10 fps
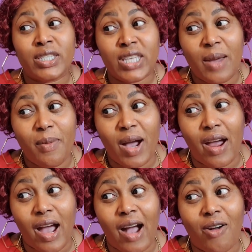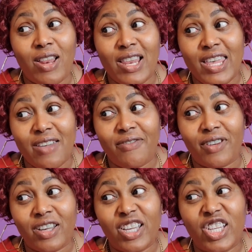CMR are going
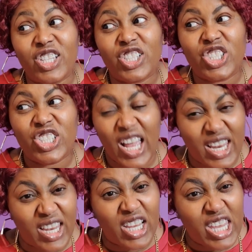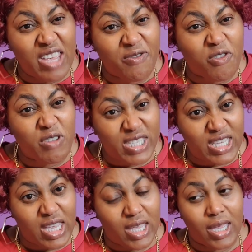to leave
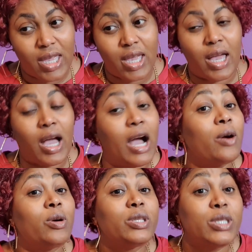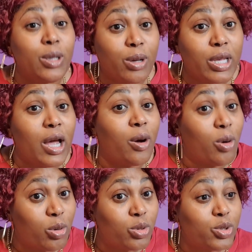Chrissy and go sit down in a
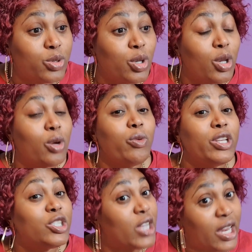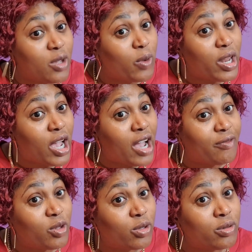house with Shani when I
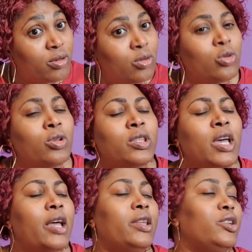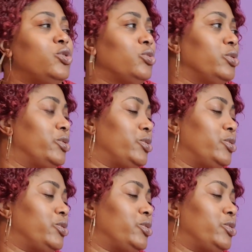have nothing, we not talk the truth.